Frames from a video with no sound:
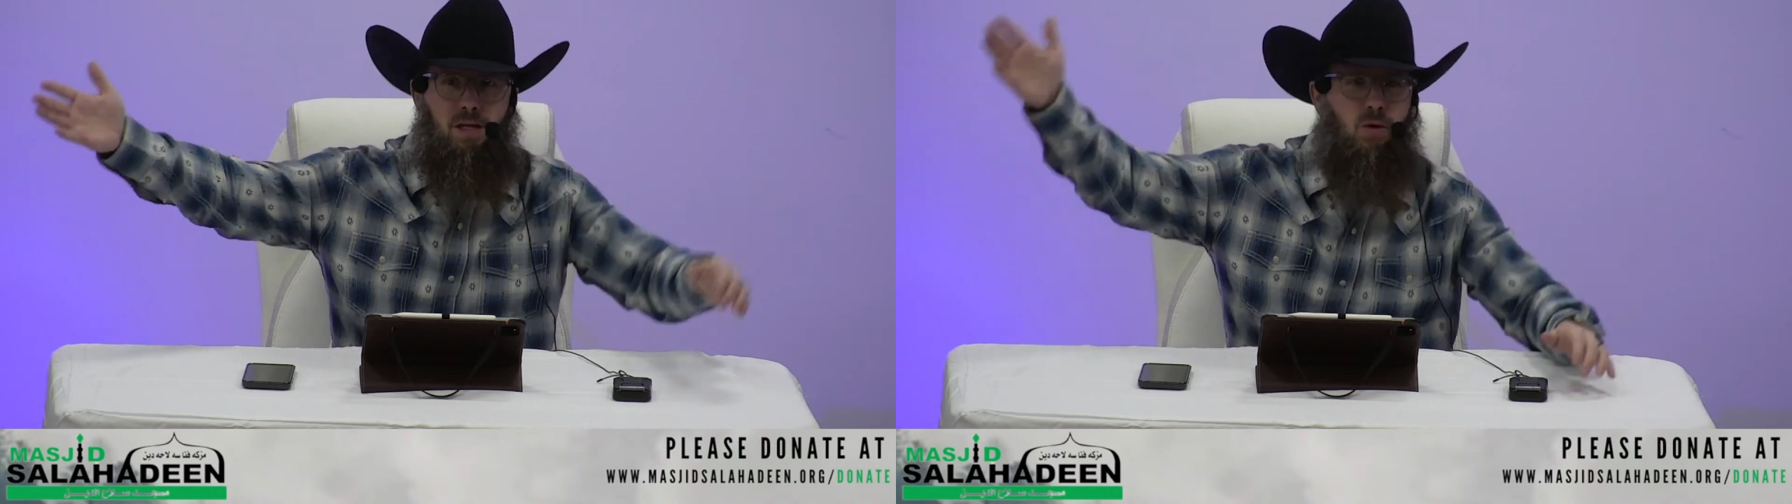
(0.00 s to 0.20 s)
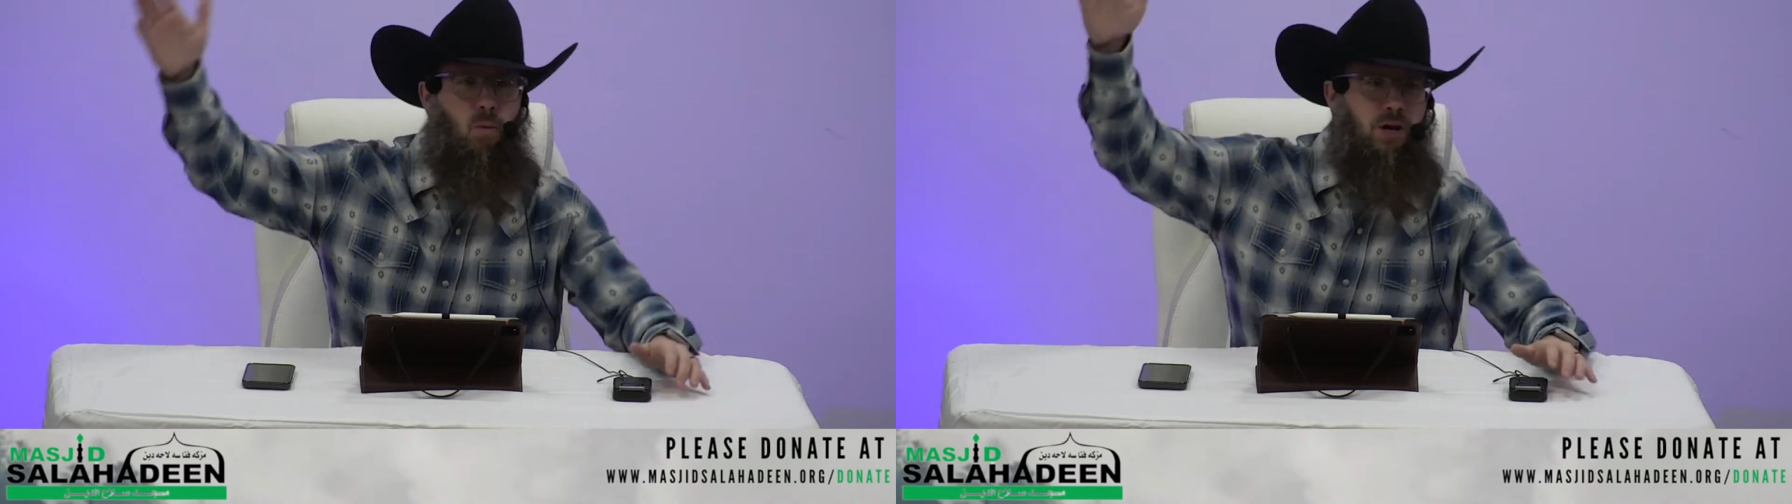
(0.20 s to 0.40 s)

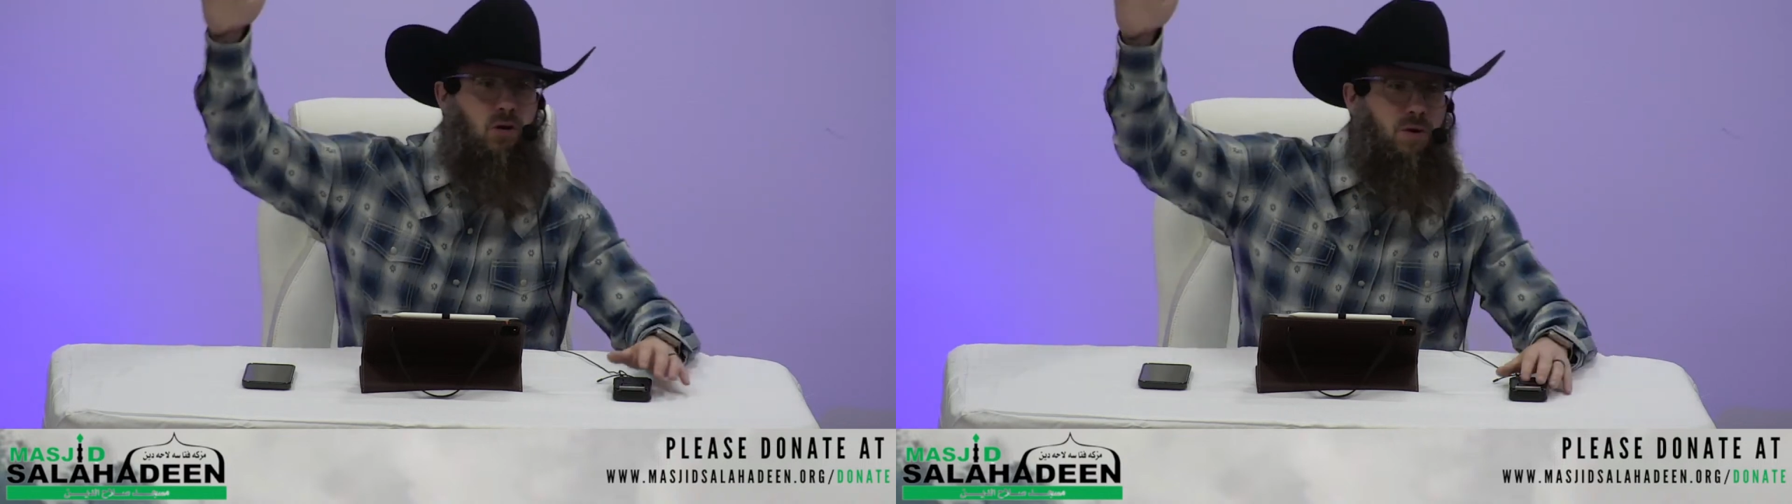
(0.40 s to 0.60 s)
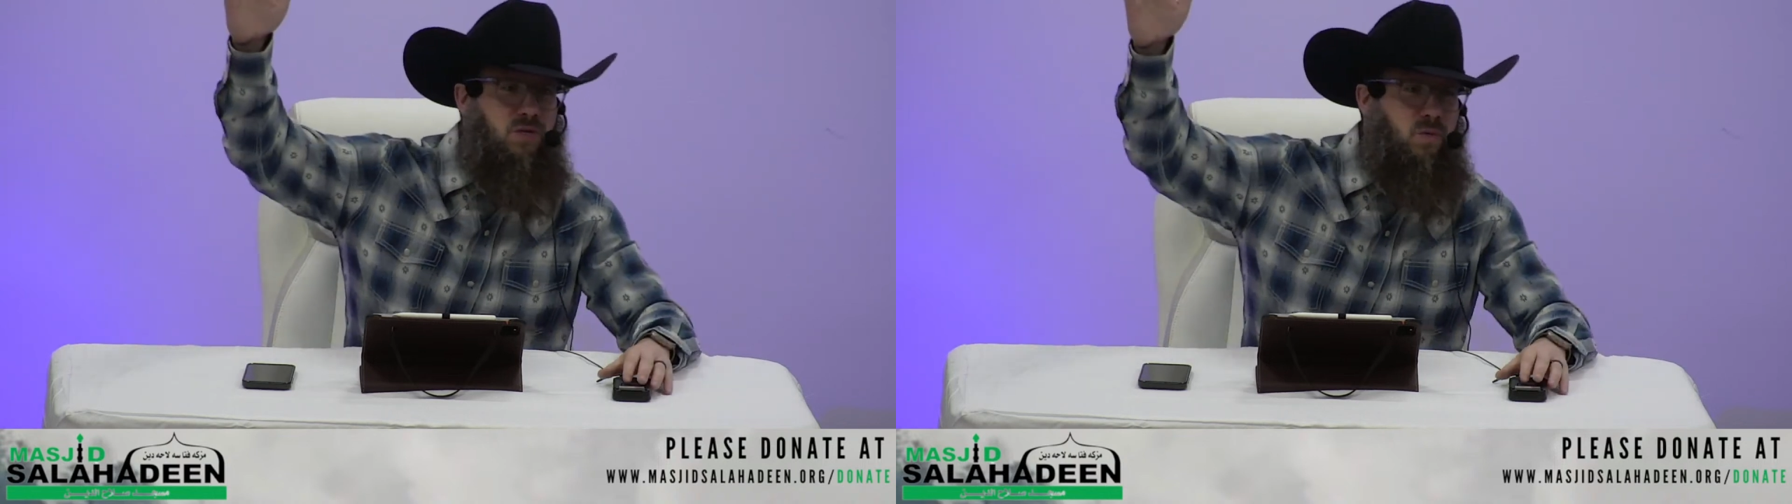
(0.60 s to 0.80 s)
The one
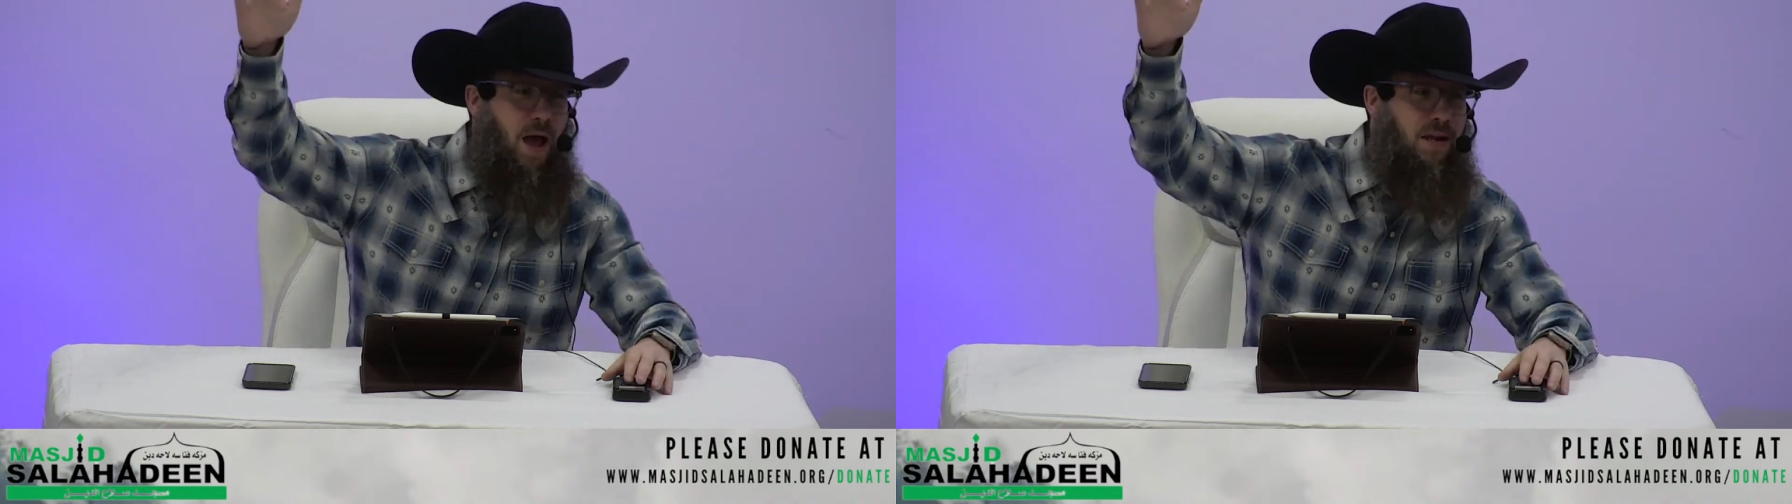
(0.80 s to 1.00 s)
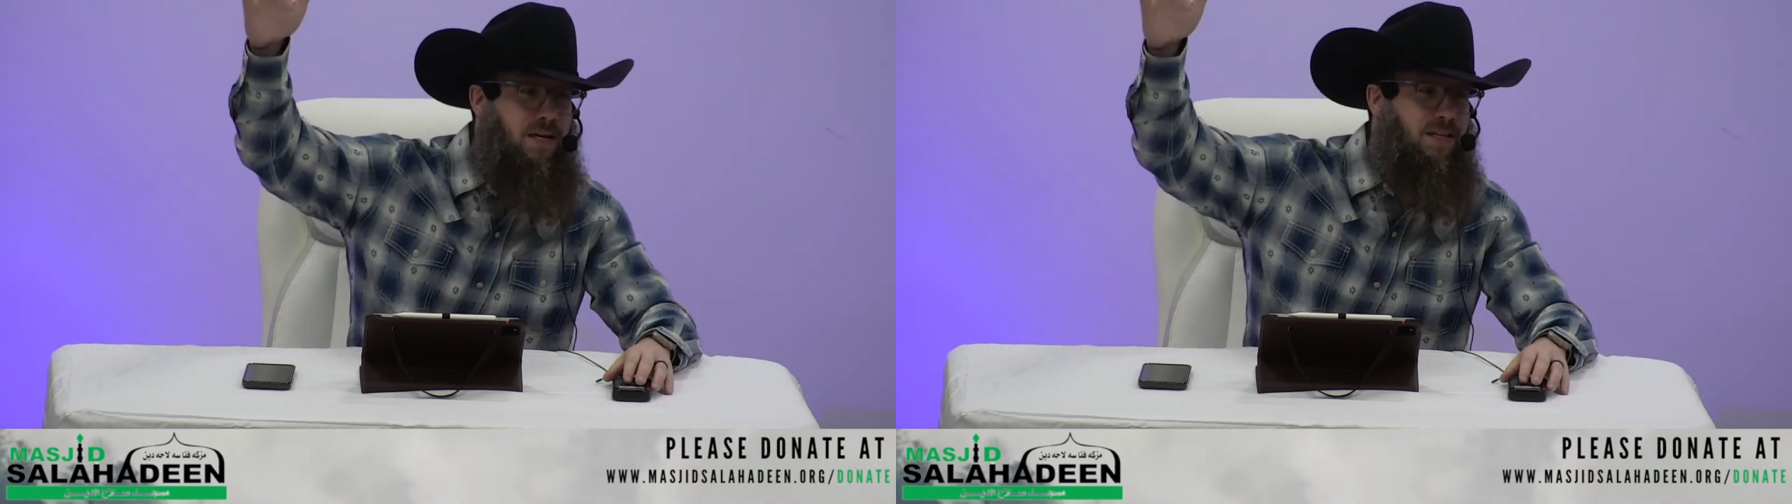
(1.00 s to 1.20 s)
who was
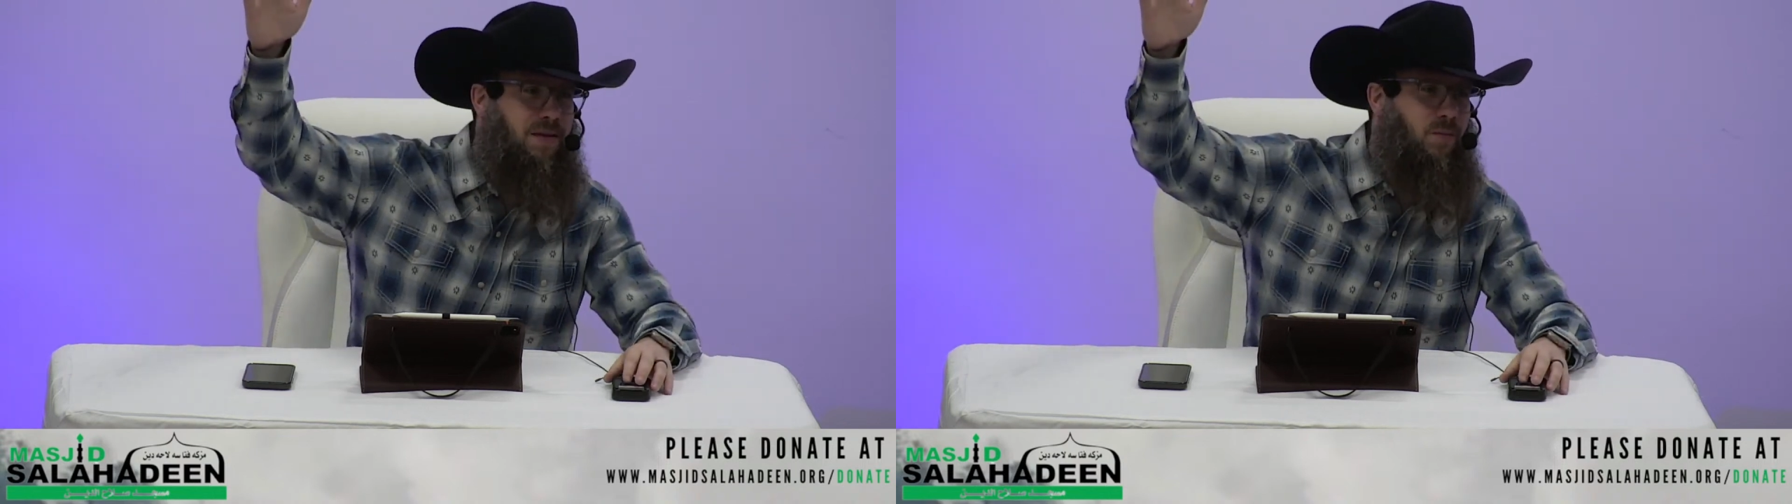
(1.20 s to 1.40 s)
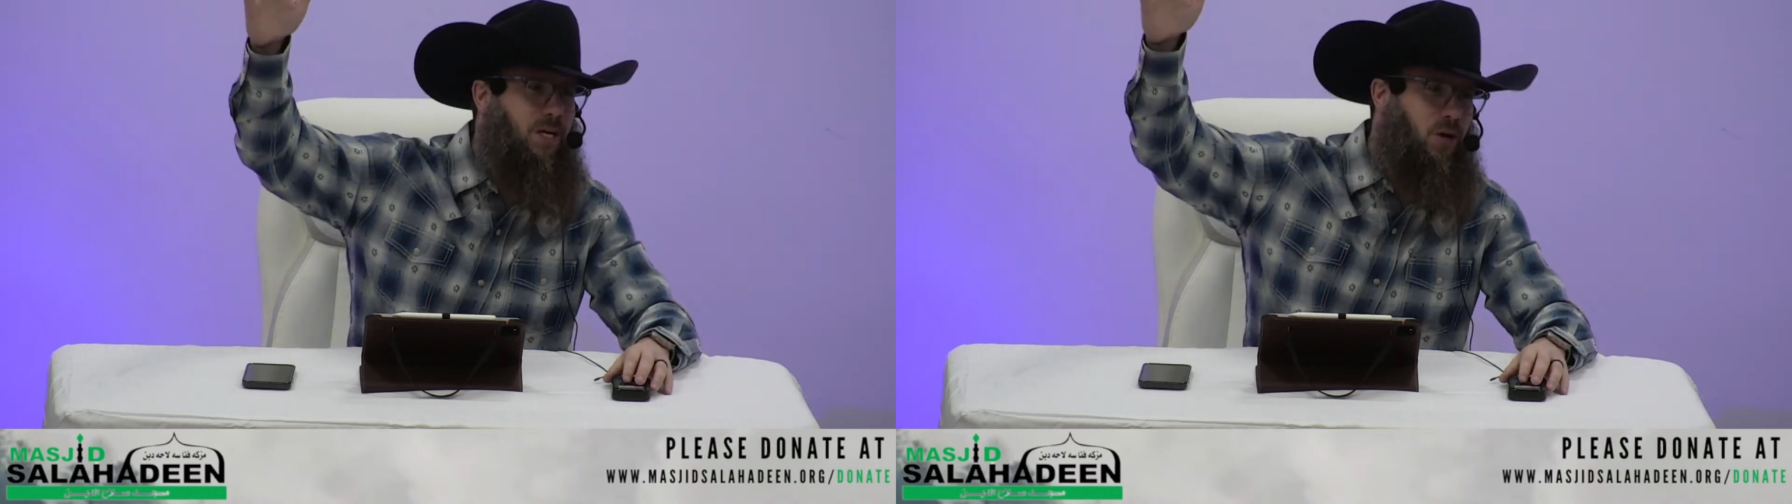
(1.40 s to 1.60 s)
rallying
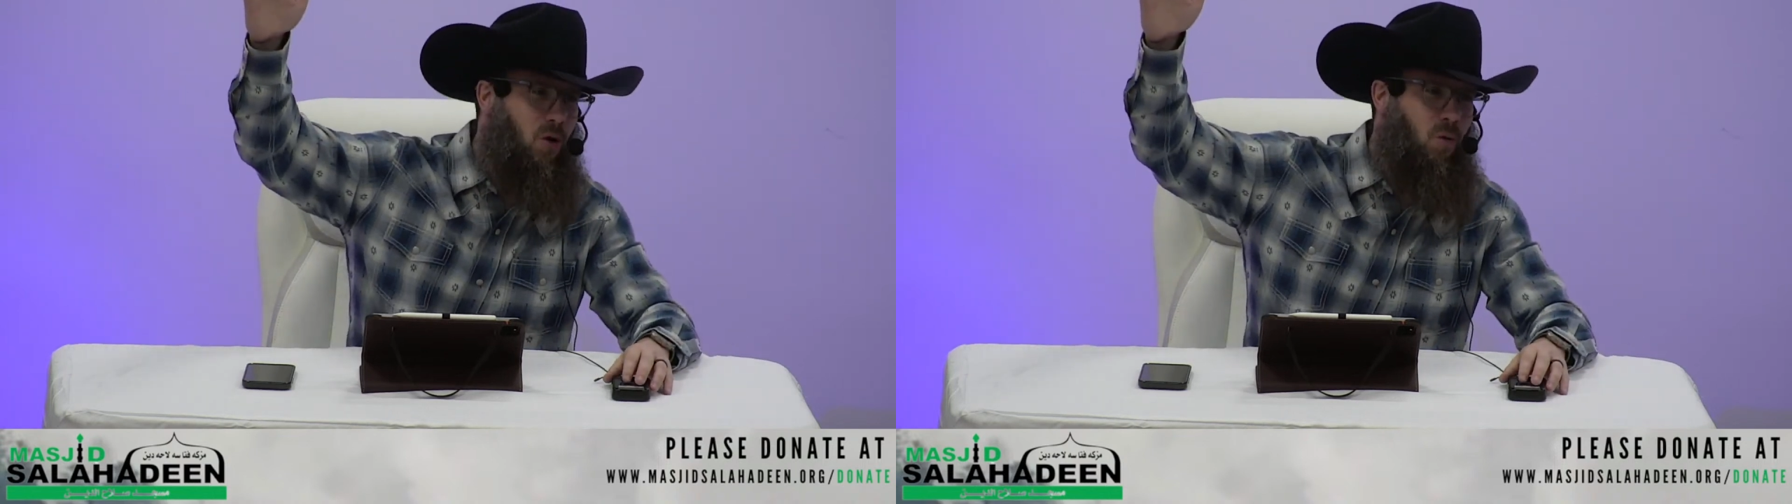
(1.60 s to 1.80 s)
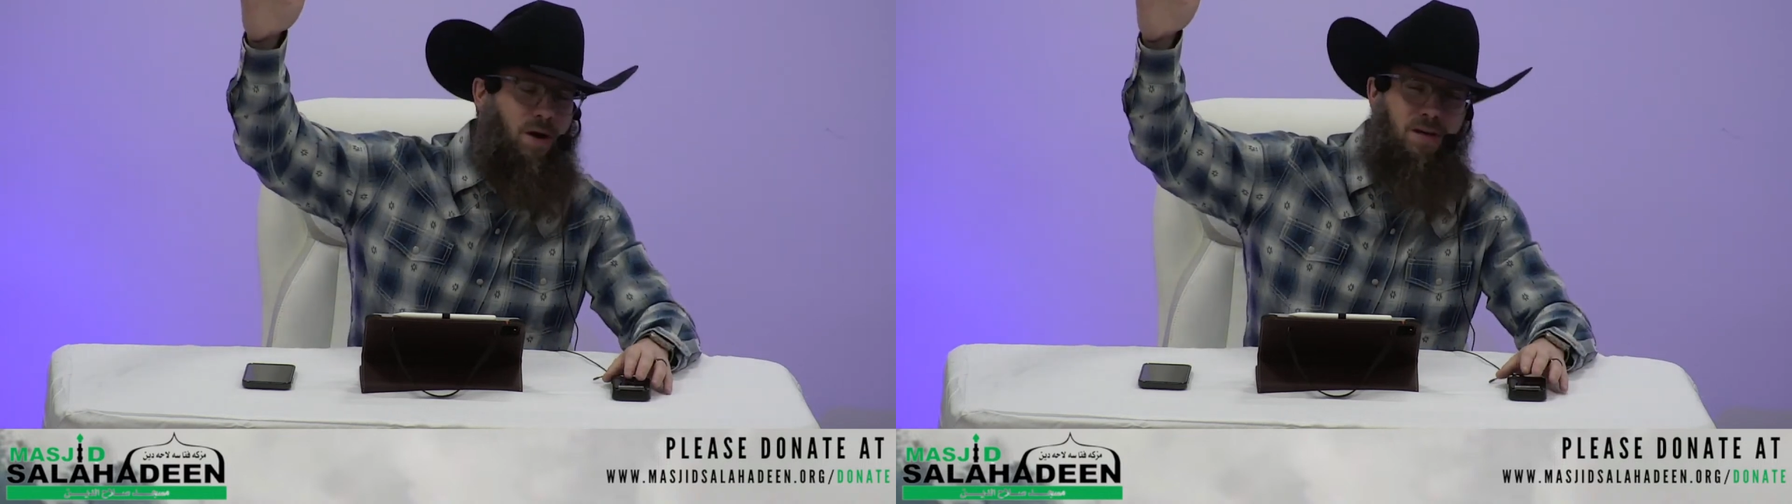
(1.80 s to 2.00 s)
them, we know,
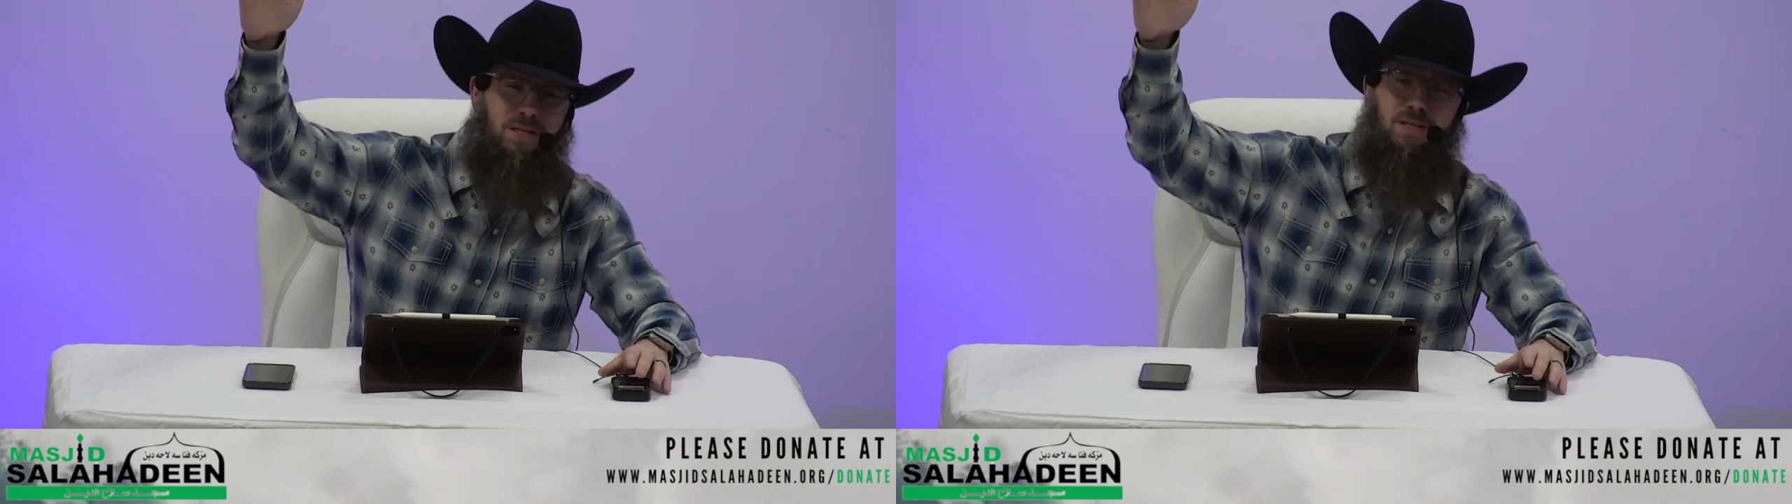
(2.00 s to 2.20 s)
was